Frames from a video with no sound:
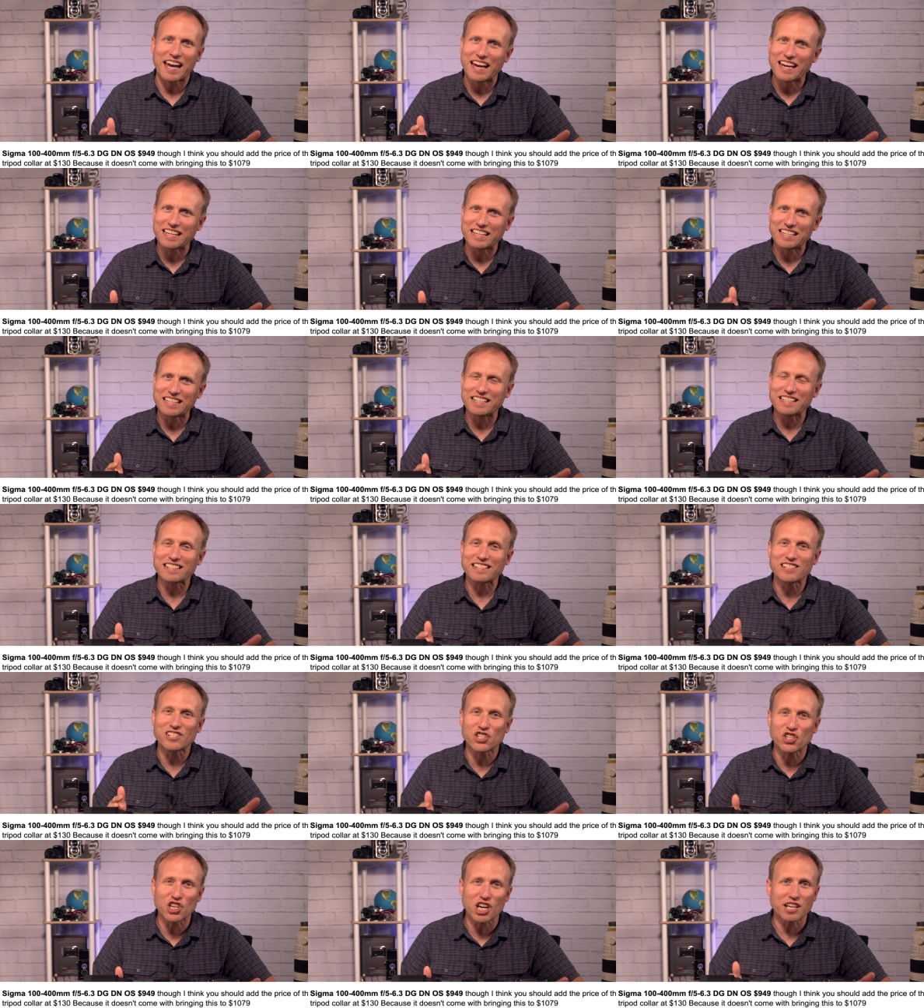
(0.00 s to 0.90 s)
and it is
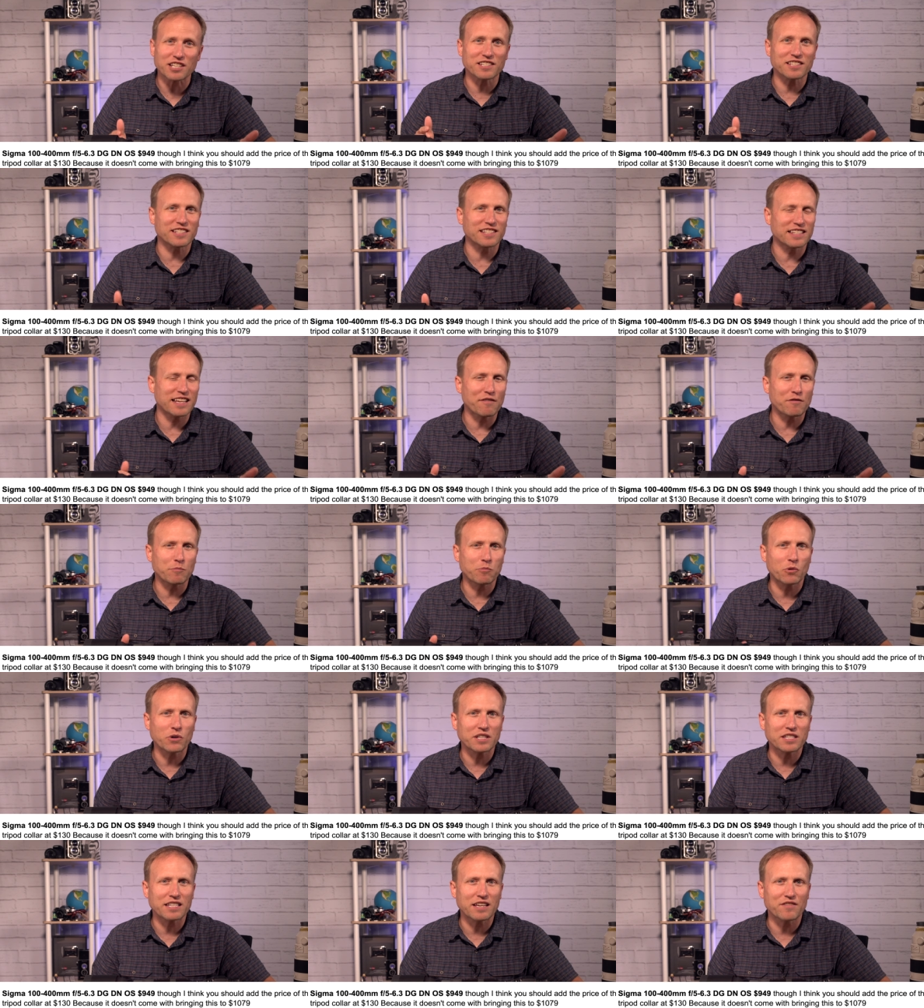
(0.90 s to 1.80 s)
just seven
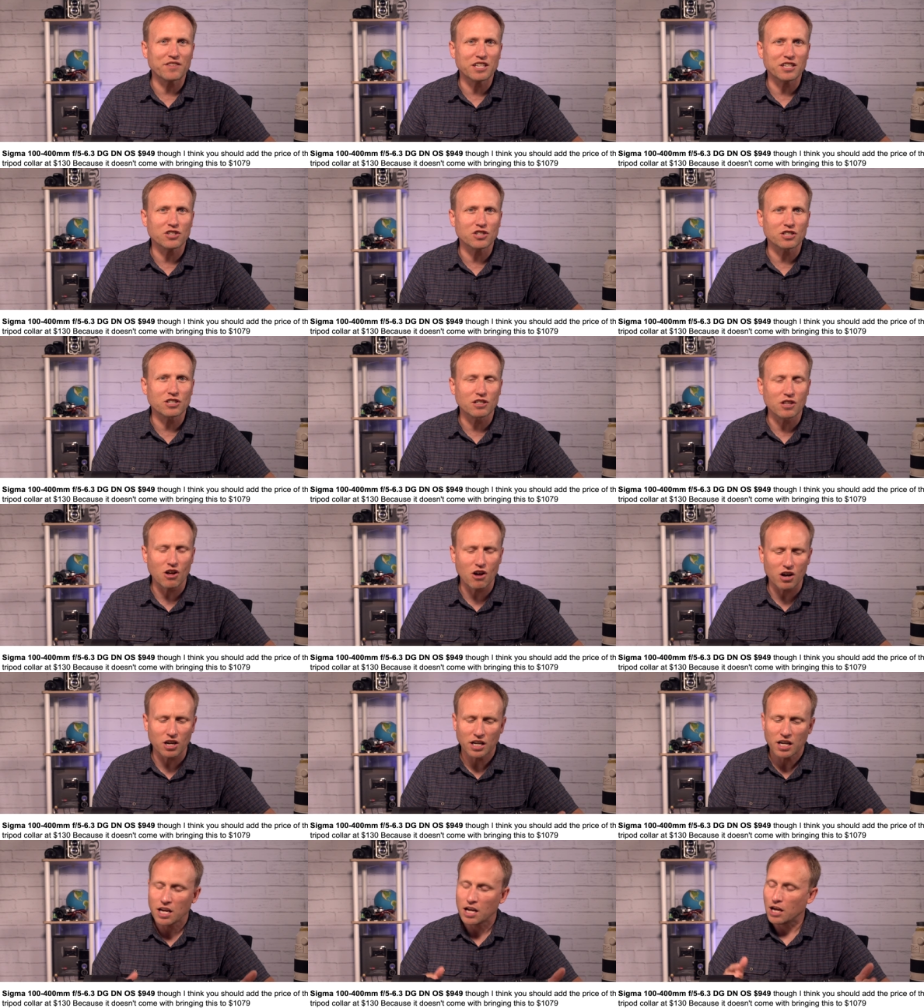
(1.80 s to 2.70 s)
point seven inches
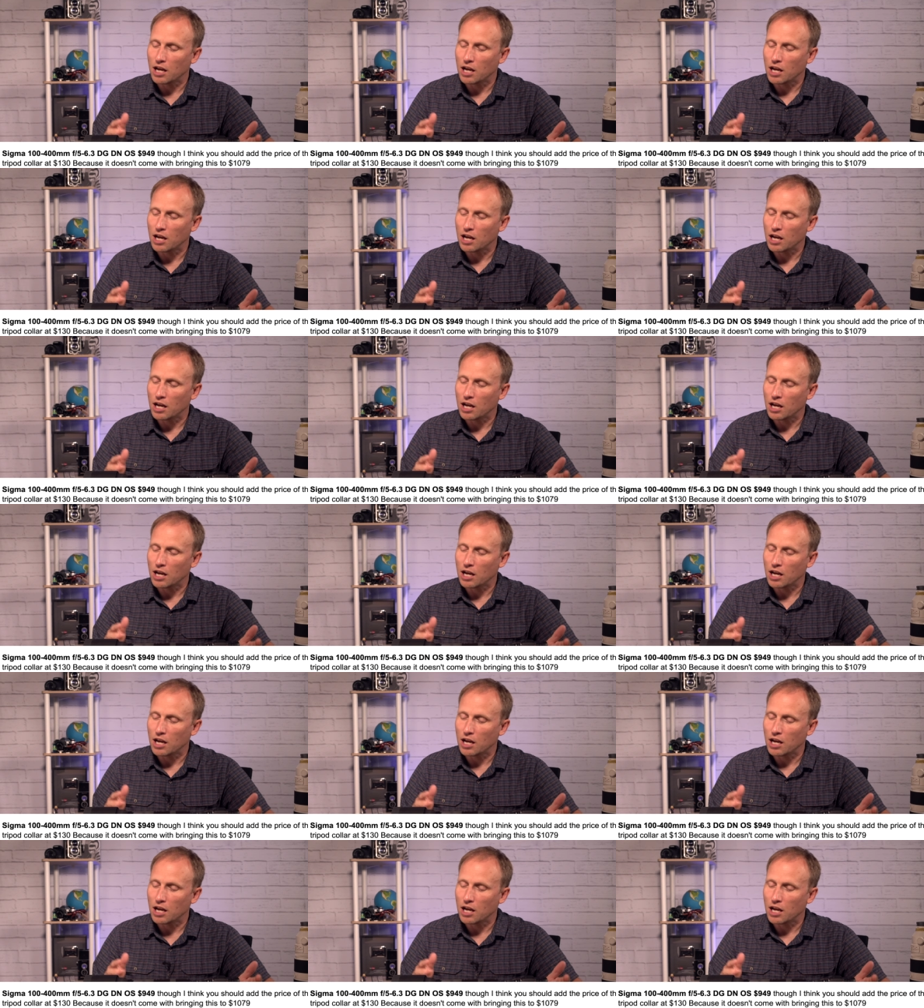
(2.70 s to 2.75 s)
long.